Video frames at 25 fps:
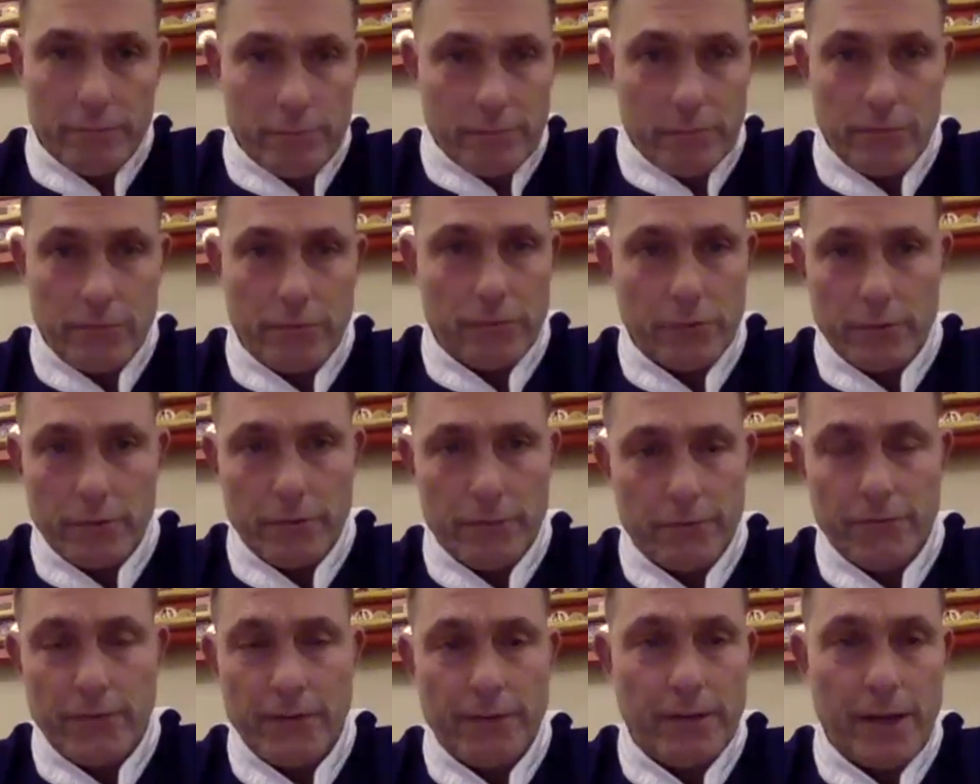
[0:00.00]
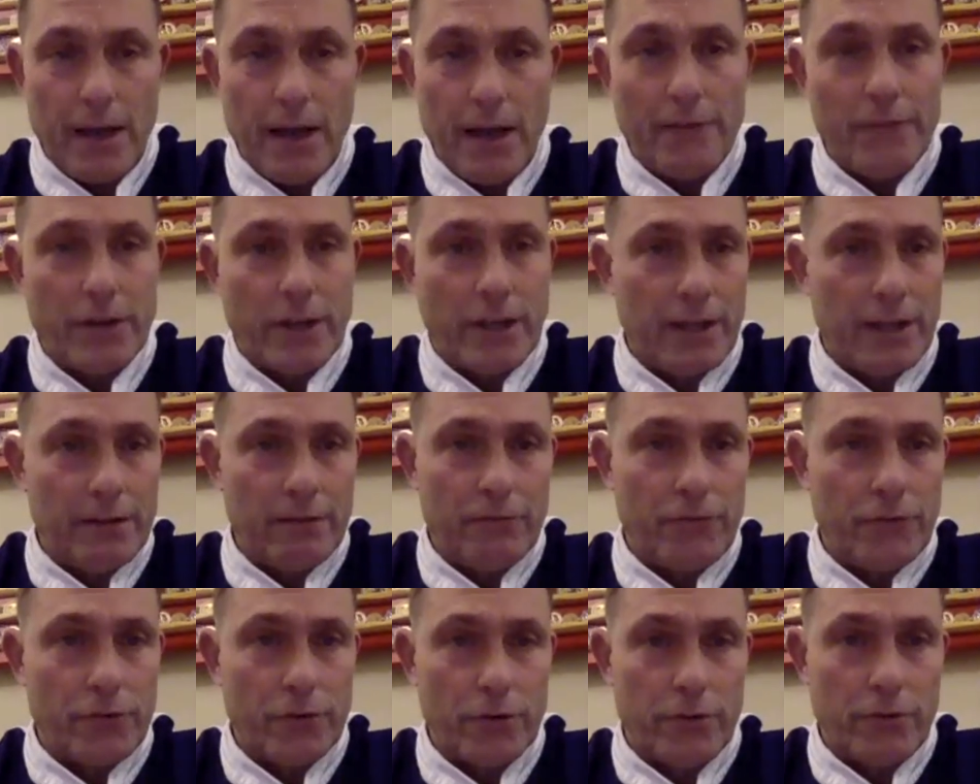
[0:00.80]
sort of advocate
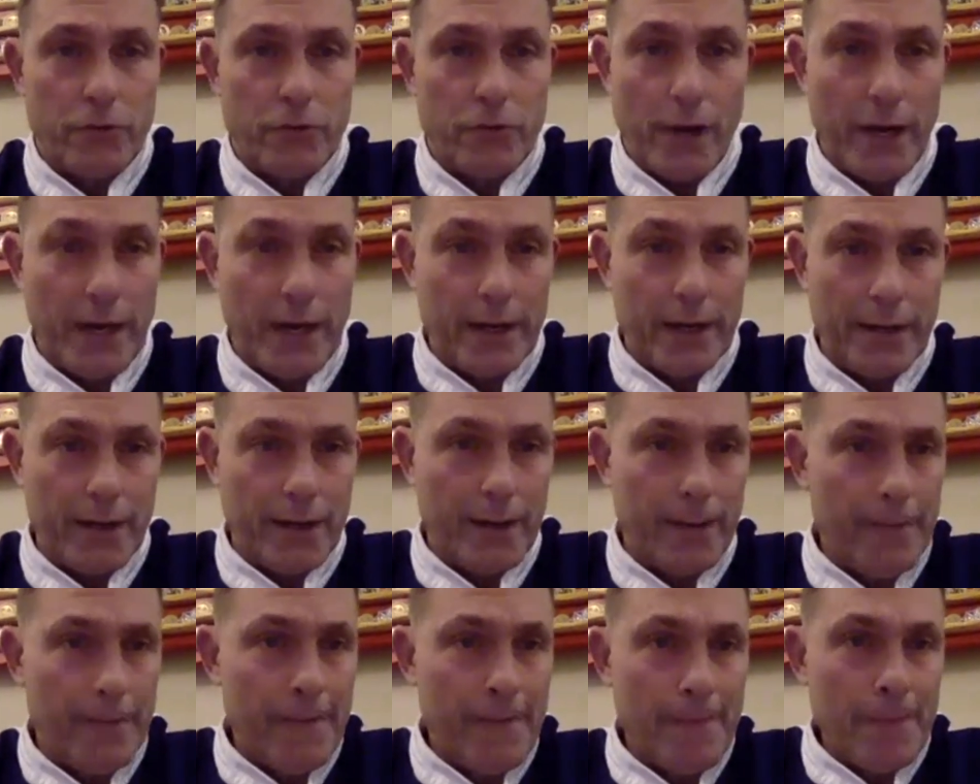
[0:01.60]
for trying to,